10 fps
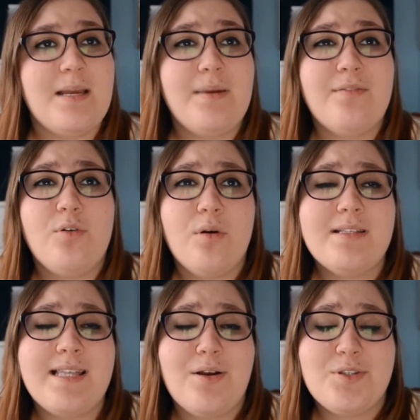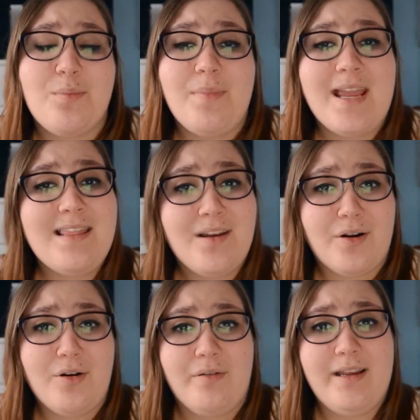I mean, of course, they also made their
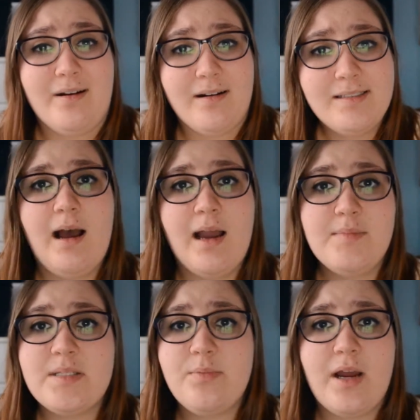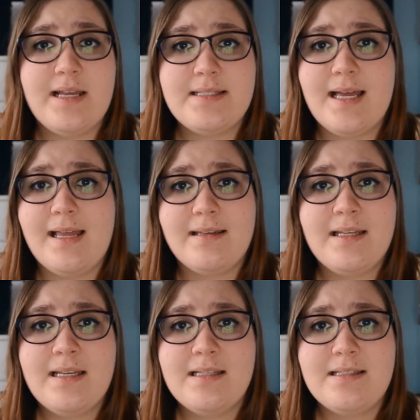career. I'm surprised that
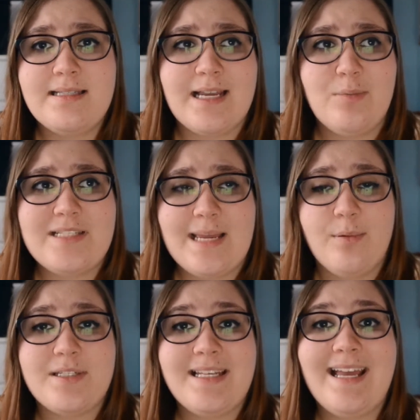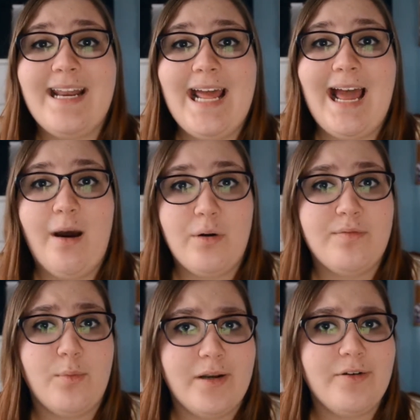Zayn was able to get out of
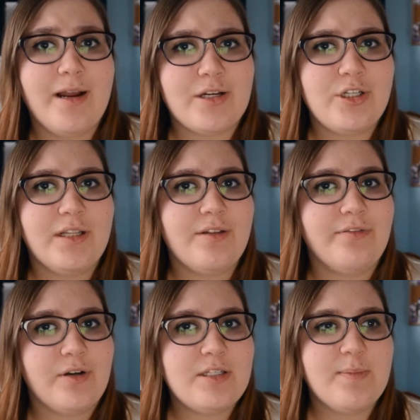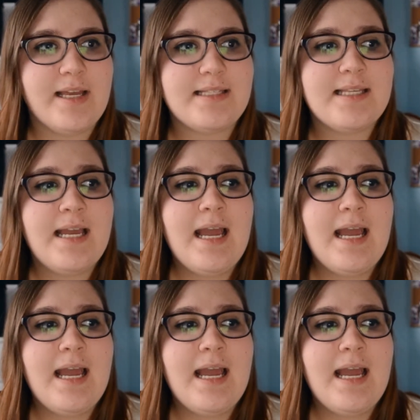One Direction in the first place.